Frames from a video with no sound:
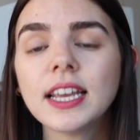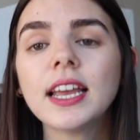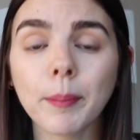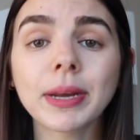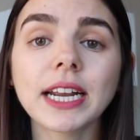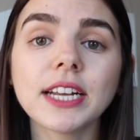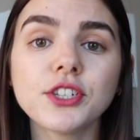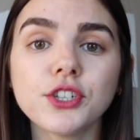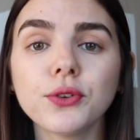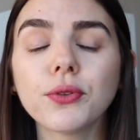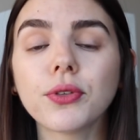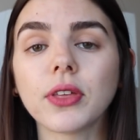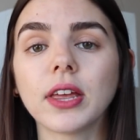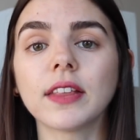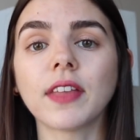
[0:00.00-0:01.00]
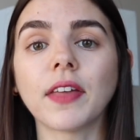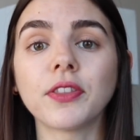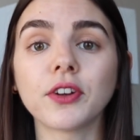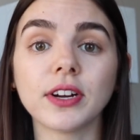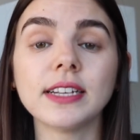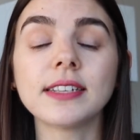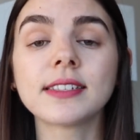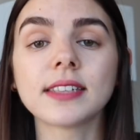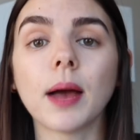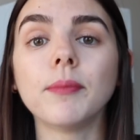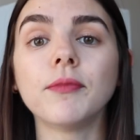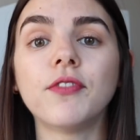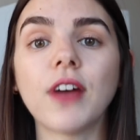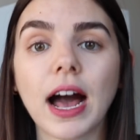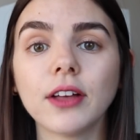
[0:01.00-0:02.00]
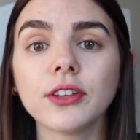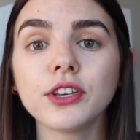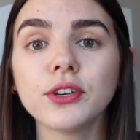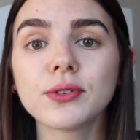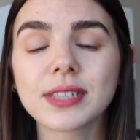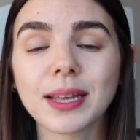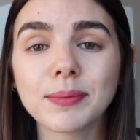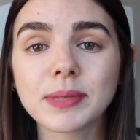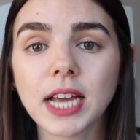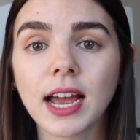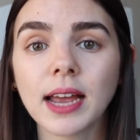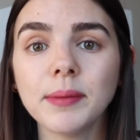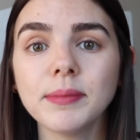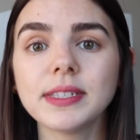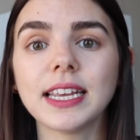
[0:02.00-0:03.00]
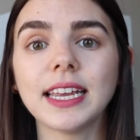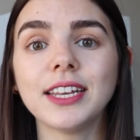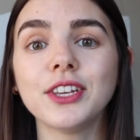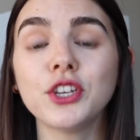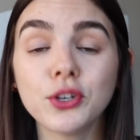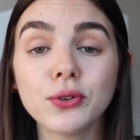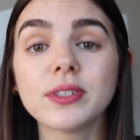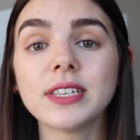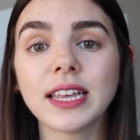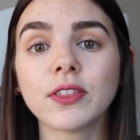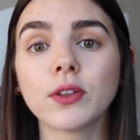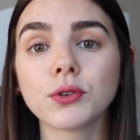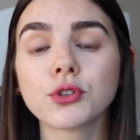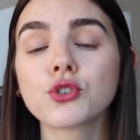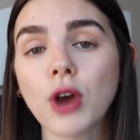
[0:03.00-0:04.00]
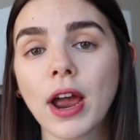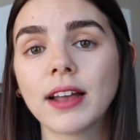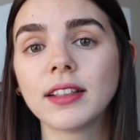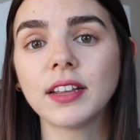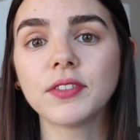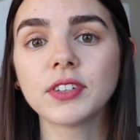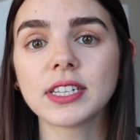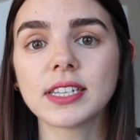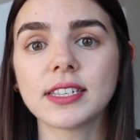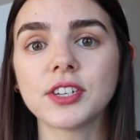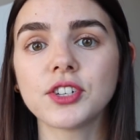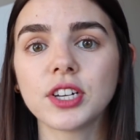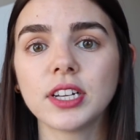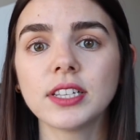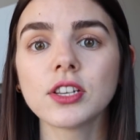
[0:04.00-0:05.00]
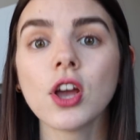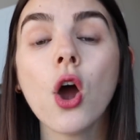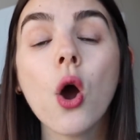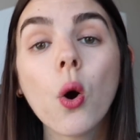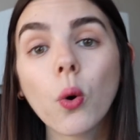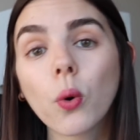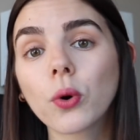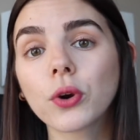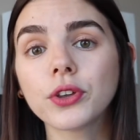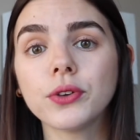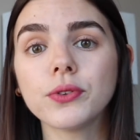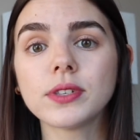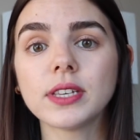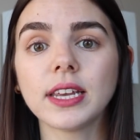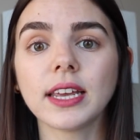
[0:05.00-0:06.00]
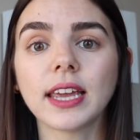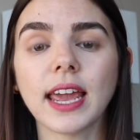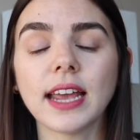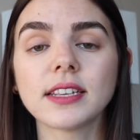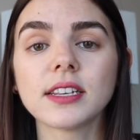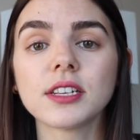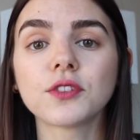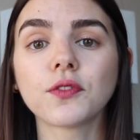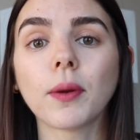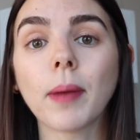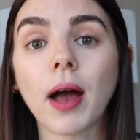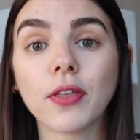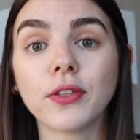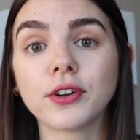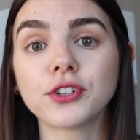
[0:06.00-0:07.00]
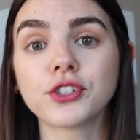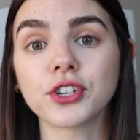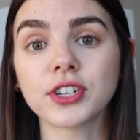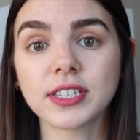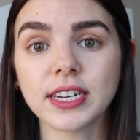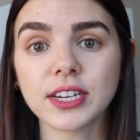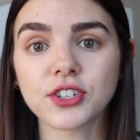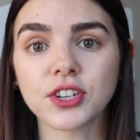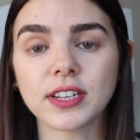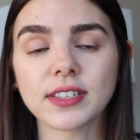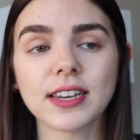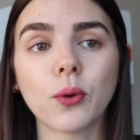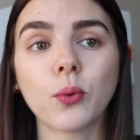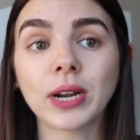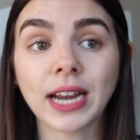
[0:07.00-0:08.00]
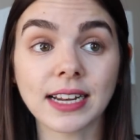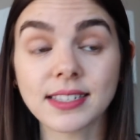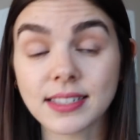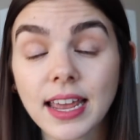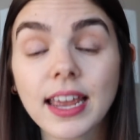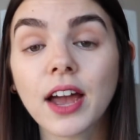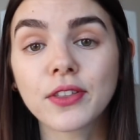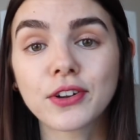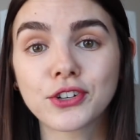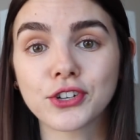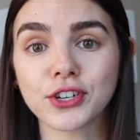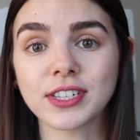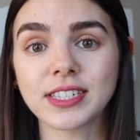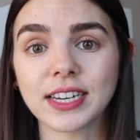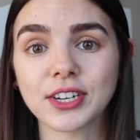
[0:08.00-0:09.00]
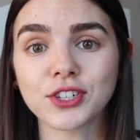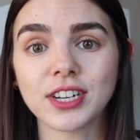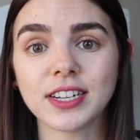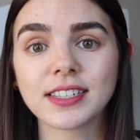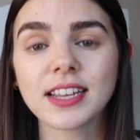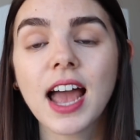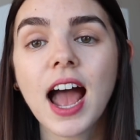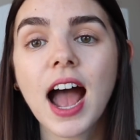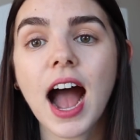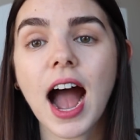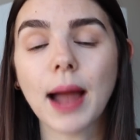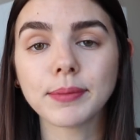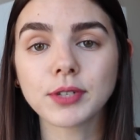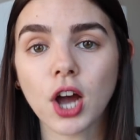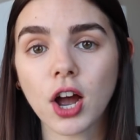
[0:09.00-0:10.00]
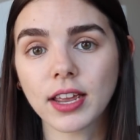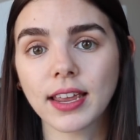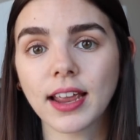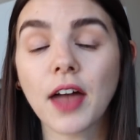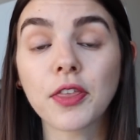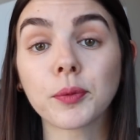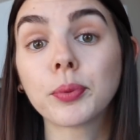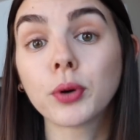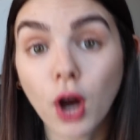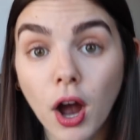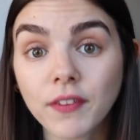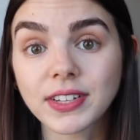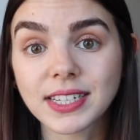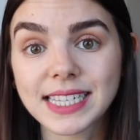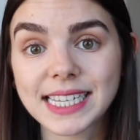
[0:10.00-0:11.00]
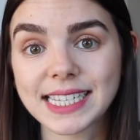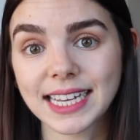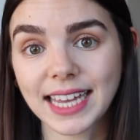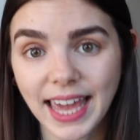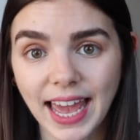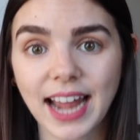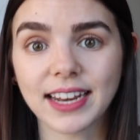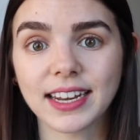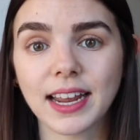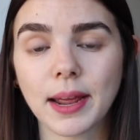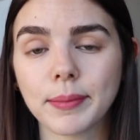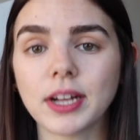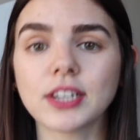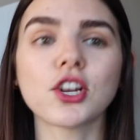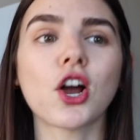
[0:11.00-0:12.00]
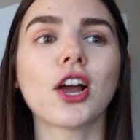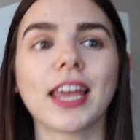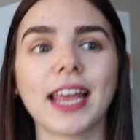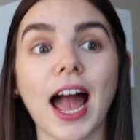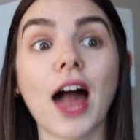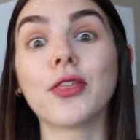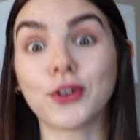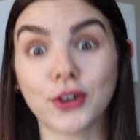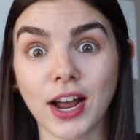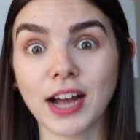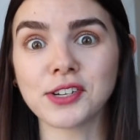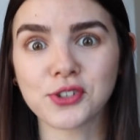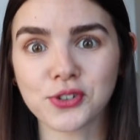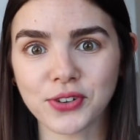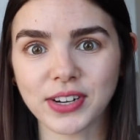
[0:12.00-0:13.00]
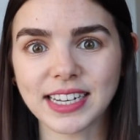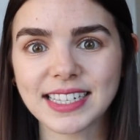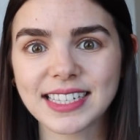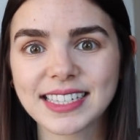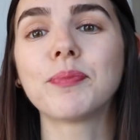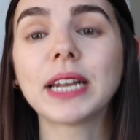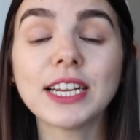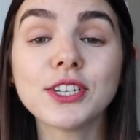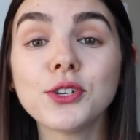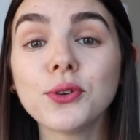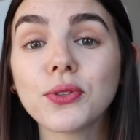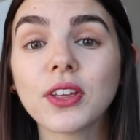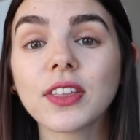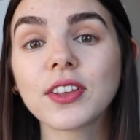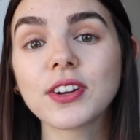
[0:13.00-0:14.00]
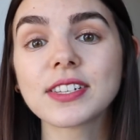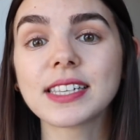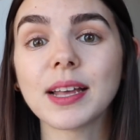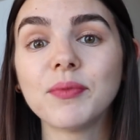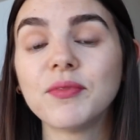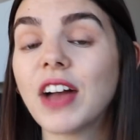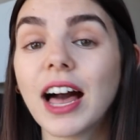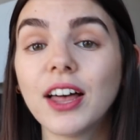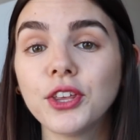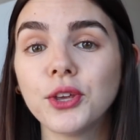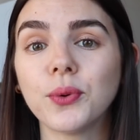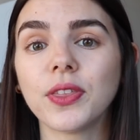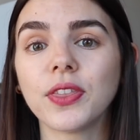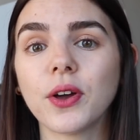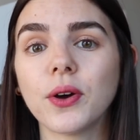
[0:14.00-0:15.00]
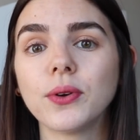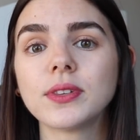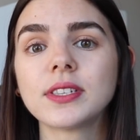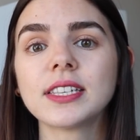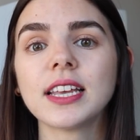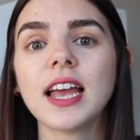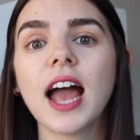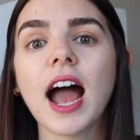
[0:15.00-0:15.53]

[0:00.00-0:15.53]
But I do think that there is some value sometimes in using those trial level decisions or using cases from other jurisdictions. Now, when I say other jurisdictions, I'm talking other provinces in Canada. I'm not talking other countries. But I do think there's some value in those.